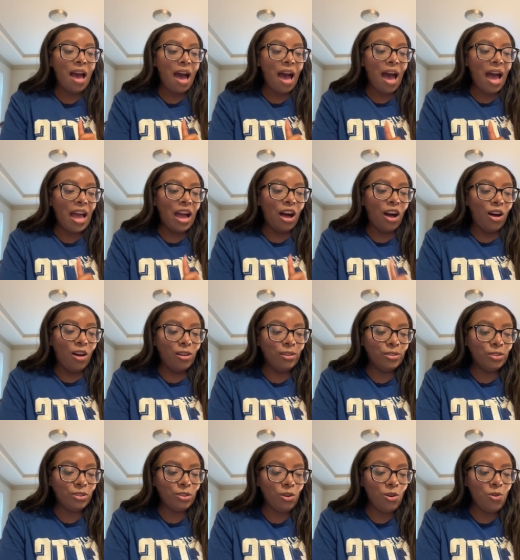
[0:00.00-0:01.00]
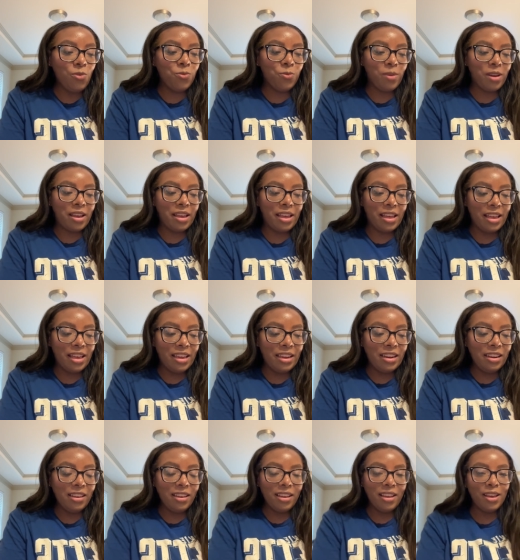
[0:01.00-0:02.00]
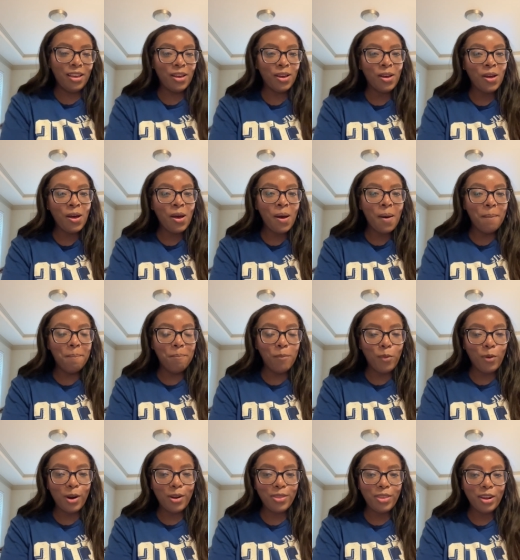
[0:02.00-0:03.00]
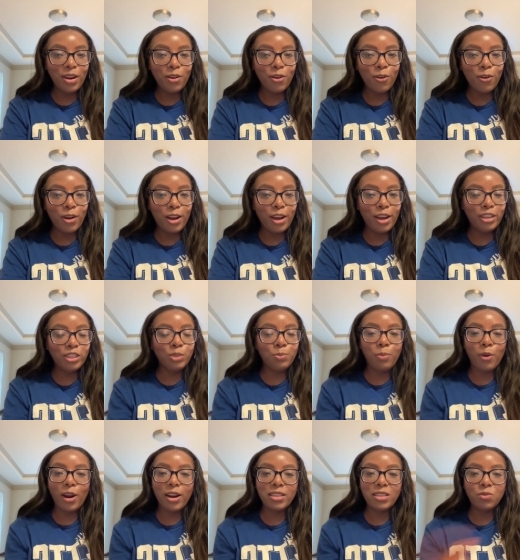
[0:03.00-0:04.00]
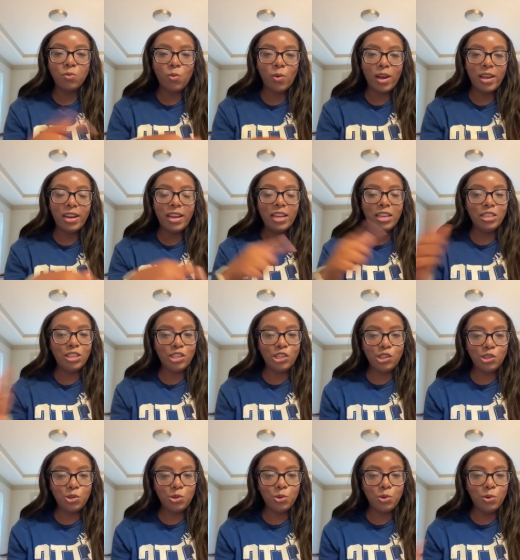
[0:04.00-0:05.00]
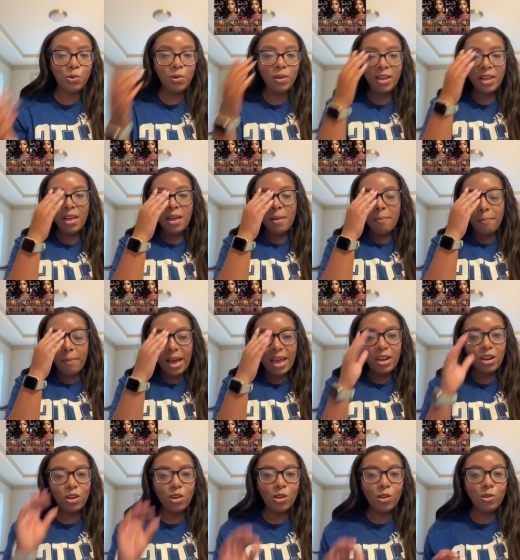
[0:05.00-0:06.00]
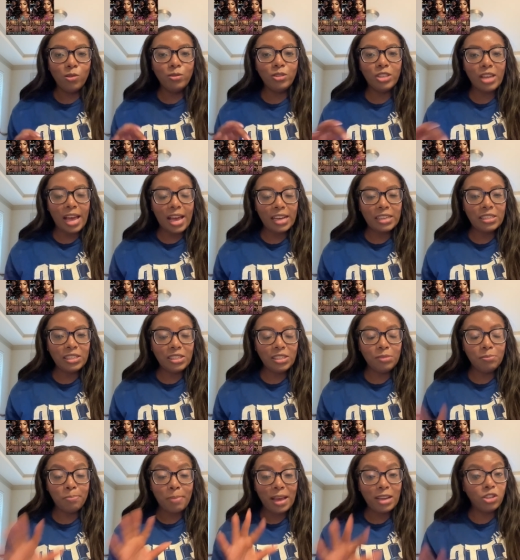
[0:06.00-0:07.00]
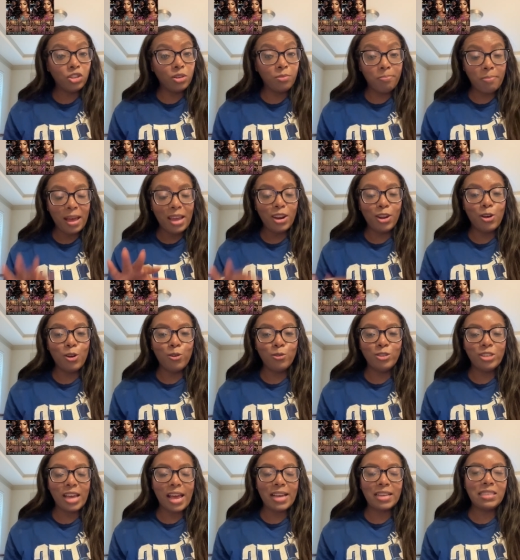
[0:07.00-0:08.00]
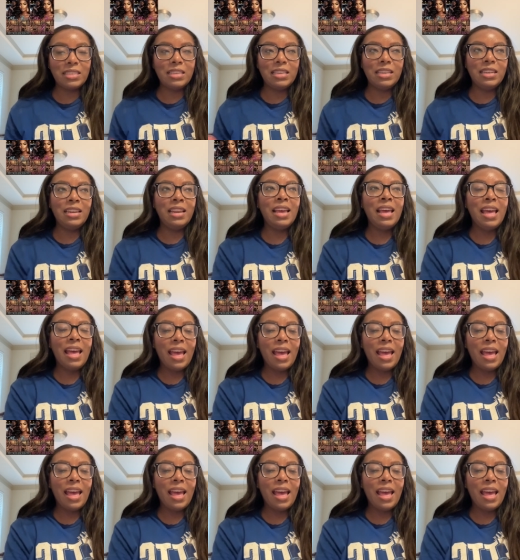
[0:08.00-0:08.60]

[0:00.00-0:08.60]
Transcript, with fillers: I also read More Than a Crush, parts one and two by Nicole, Jacks by, by Nicole Jackson.